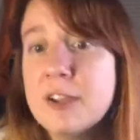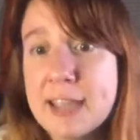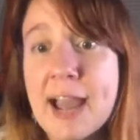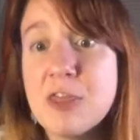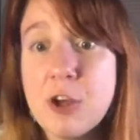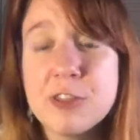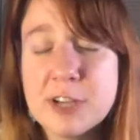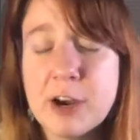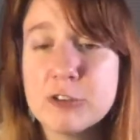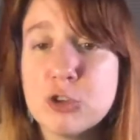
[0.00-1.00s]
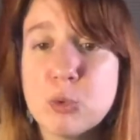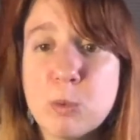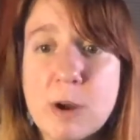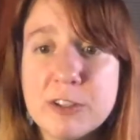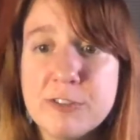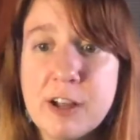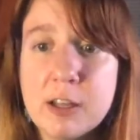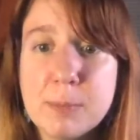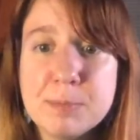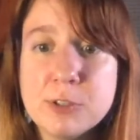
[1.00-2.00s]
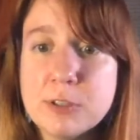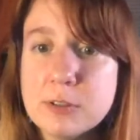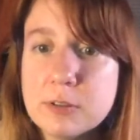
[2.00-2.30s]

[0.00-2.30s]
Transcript: Kat thought the characters were well-developed.